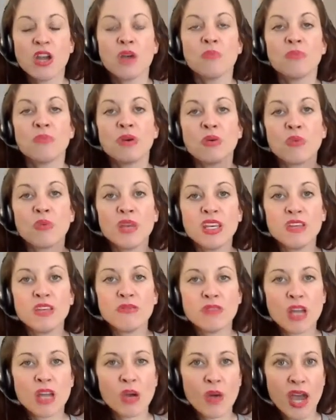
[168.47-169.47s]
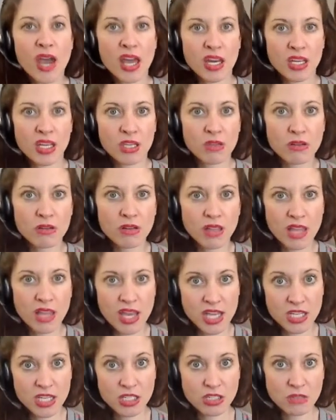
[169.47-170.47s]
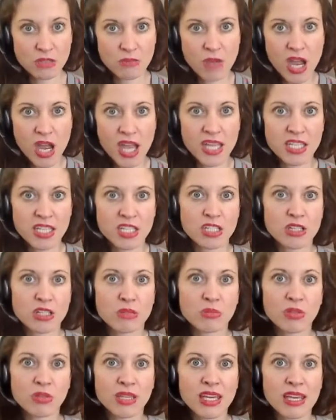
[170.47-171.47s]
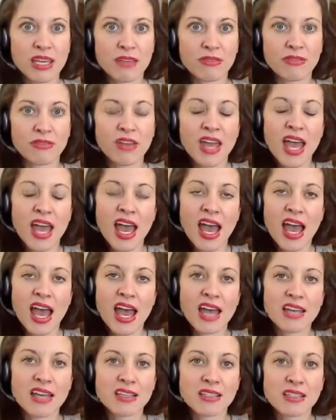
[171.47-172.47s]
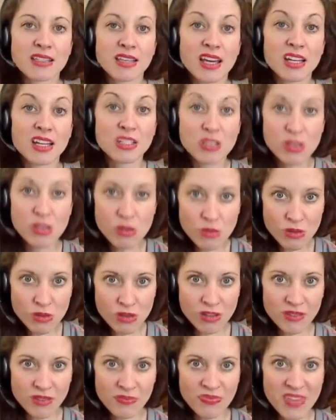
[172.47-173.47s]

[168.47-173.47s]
But when you know how to utilize your mind and your belief as a tool